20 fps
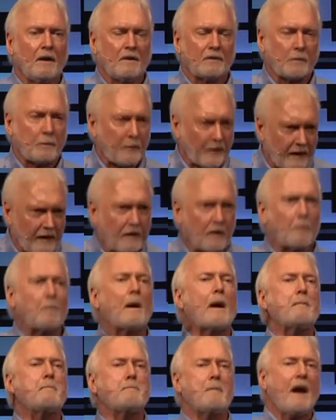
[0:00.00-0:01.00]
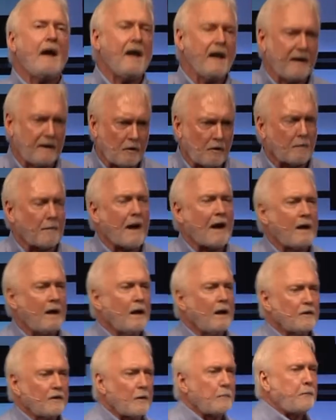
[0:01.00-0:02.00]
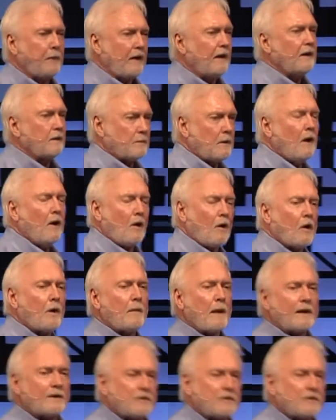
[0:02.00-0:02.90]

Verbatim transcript: dependent on my mate, or am I dependent, on, or am I